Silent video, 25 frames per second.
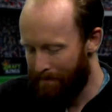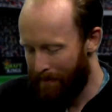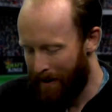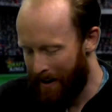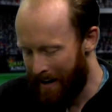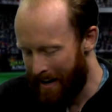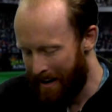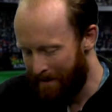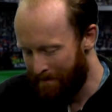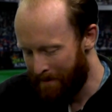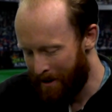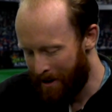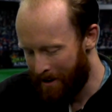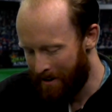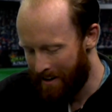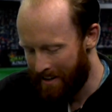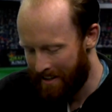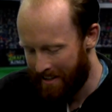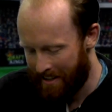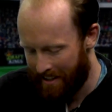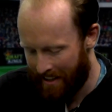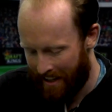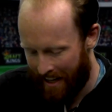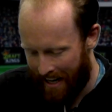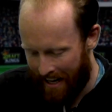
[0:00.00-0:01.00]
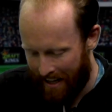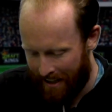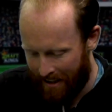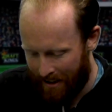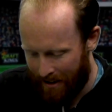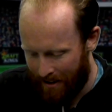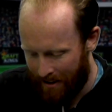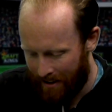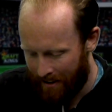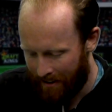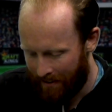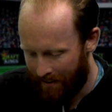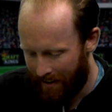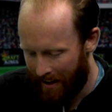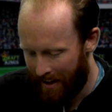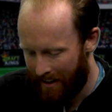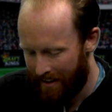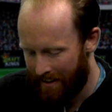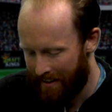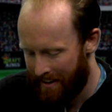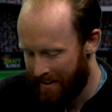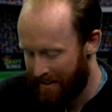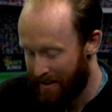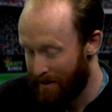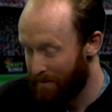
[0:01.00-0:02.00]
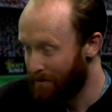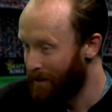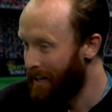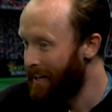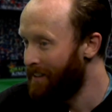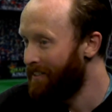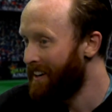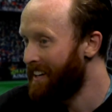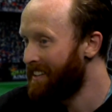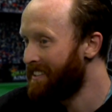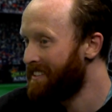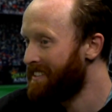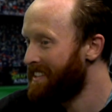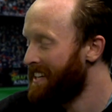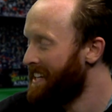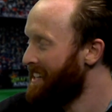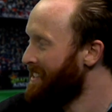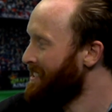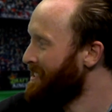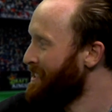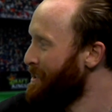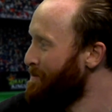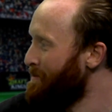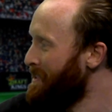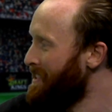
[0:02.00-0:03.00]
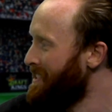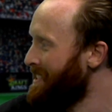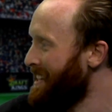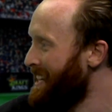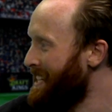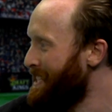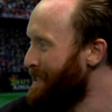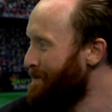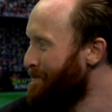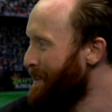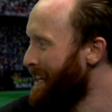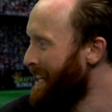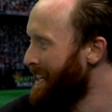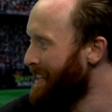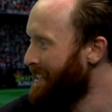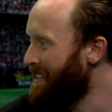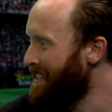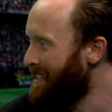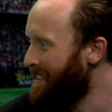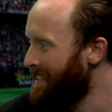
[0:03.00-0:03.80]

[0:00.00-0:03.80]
got Payet, Mahrez, Lukaku, and this is why I've had to take so many centre-backs.